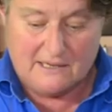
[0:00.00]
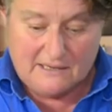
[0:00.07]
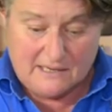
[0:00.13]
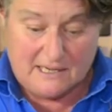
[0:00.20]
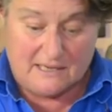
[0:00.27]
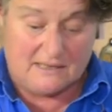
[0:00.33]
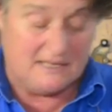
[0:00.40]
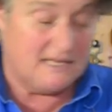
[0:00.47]

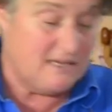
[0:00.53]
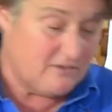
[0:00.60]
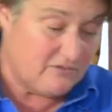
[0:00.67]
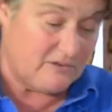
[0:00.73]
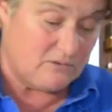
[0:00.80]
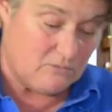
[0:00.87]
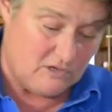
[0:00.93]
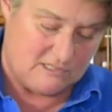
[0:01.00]
Now,
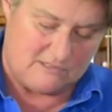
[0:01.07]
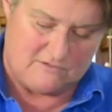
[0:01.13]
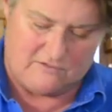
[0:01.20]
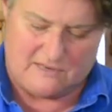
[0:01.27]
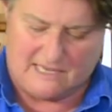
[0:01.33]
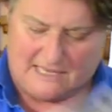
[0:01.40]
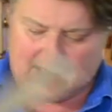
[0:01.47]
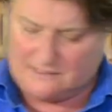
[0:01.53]
if it wasn't
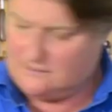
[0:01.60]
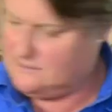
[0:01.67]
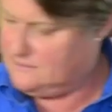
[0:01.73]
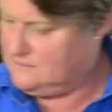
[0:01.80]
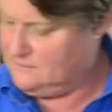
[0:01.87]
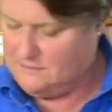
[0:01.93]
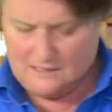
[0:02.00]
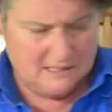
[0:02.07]
flat,
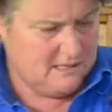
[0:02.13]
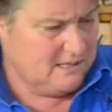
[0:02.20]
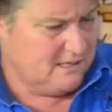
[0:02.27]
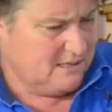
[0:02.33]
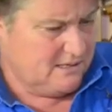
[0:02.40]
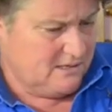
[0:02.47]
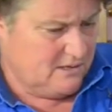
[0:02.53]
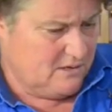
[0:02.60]

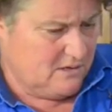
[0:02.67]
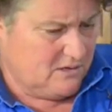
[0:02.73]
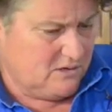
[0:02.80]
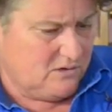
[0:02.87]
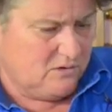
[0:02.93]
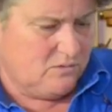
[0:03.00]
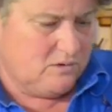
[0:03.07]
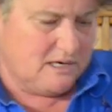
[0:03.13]

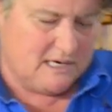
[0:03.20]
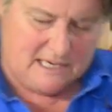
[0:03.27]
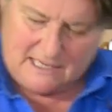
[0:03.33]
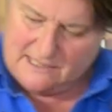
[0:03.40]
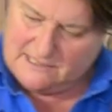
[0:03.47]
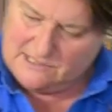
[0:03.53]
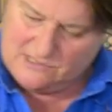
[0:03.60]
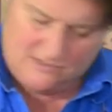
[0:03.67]
what I
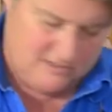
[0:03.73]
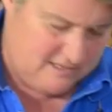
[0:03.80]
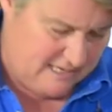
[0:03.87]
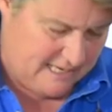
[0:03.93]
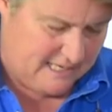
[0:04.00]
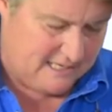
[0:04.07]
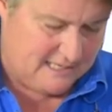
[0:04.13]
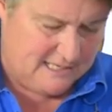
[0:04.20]
can do
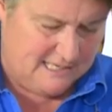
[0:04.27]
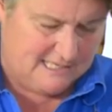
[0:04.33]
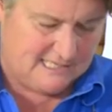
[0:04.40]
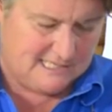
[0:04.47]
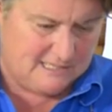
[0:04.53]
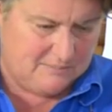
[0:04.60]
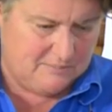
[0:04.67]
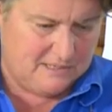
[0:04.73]
then is
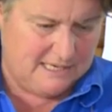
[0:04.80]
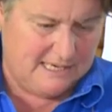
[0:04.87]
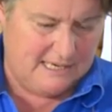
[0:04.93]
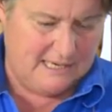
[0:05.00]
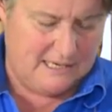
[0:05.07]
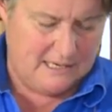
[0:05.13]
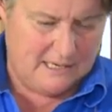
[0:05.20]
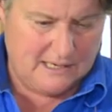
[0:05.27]

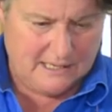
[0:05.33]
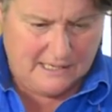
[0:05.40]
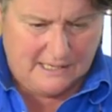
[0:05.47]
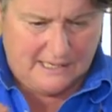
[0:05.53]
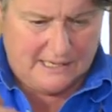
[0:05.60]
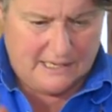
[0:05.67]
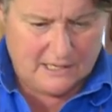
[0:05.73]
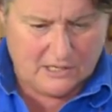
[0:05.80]
simply
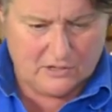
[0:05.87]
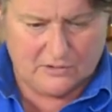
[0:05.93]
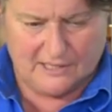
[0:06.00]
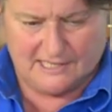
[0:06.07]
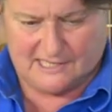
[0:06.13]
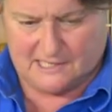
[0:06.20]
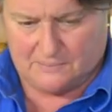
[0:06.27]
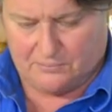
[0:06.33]

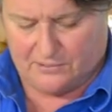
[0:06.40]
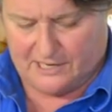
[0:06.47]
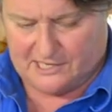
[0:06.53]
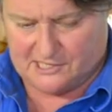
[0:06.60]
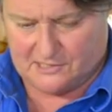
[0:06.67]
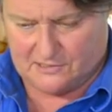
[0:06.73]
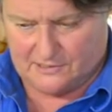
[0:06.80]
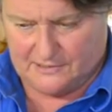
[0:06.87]
increase the
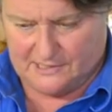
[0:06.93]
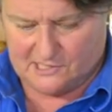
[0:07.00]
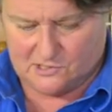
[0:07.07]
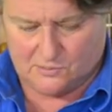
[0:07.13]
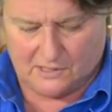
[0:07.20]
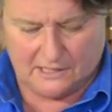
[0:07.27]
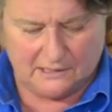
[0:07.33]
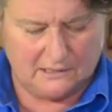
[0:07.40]
pressure on
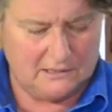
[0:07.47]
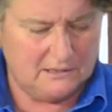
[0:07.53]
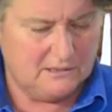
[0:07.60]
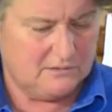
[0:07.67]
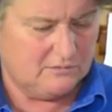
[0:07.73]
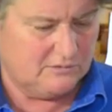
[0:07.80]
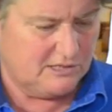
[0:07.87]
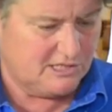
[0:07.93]
this one,
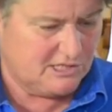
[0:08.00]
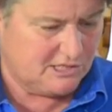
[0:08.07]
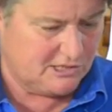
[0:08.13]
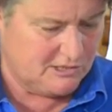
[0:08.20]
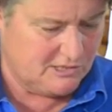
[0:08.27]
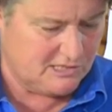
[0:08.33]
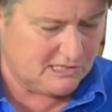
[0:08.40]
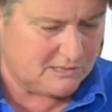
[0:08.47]

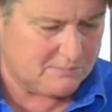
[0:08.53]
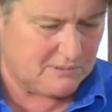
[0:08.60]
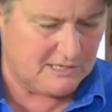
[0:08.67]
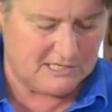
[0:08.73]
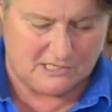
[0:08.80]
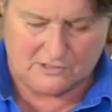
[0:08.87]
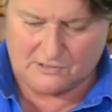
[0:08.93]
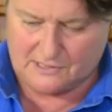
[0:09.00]
reduce the
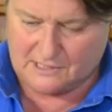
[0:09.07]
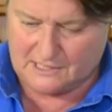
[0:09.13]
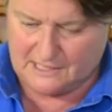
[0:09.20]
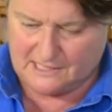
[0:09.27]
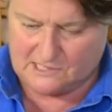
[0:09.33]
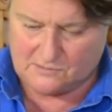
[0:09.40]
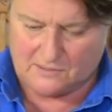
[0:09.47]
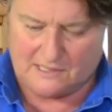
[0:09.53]
pressure on
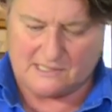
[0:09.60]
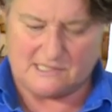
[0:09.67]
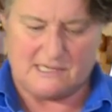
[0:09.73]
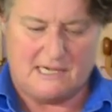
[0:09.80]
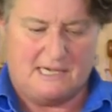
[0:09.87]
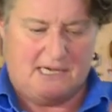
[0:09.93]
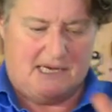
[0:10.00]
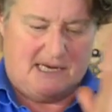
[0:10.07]
these ones,
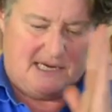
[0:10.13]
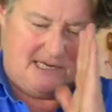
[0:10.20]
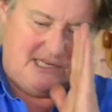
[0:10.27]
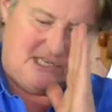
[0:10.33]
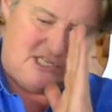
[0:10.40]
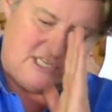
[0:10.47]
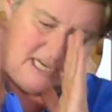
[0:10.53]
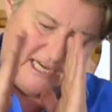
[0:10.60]
and I can
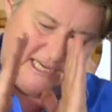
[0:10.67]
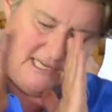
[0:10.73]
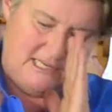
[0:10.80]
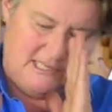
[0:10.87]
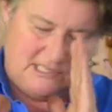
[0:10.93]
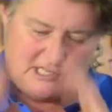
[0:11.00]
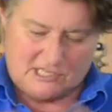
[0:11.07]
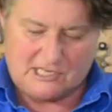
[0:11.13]

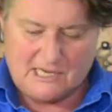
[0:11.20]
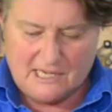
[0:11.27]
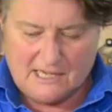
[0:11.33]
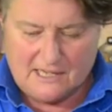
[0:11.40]
change,